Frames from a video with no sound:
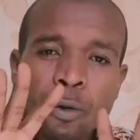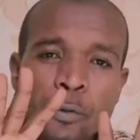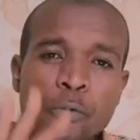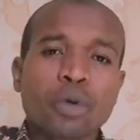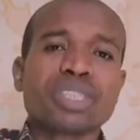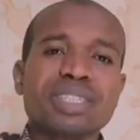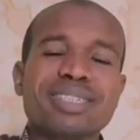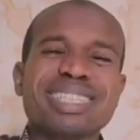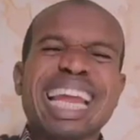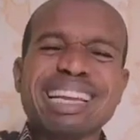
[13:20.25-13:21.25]

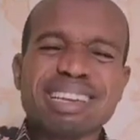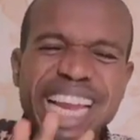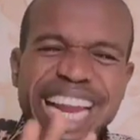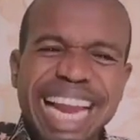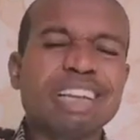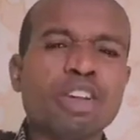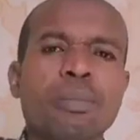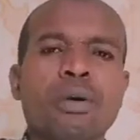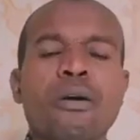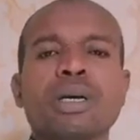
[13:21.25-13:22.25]
forces in the
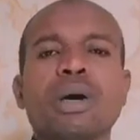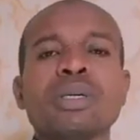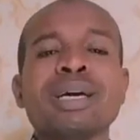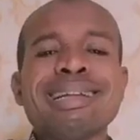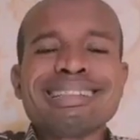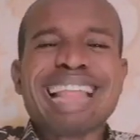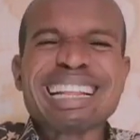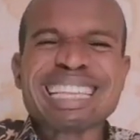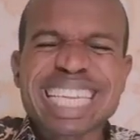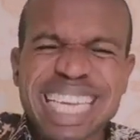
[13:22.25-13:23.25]
kingdom of God that